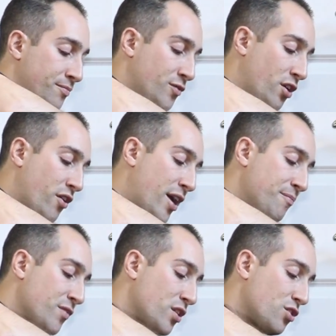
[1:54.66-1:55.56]
All
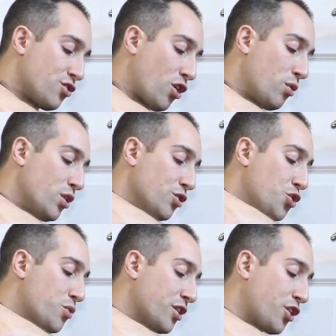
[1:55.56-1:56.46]
right, so
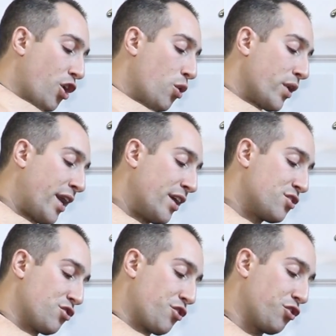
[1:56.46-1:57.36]
you can go in a
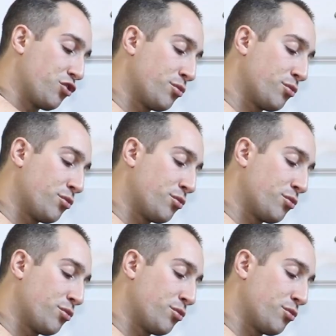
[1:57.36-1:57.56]
circular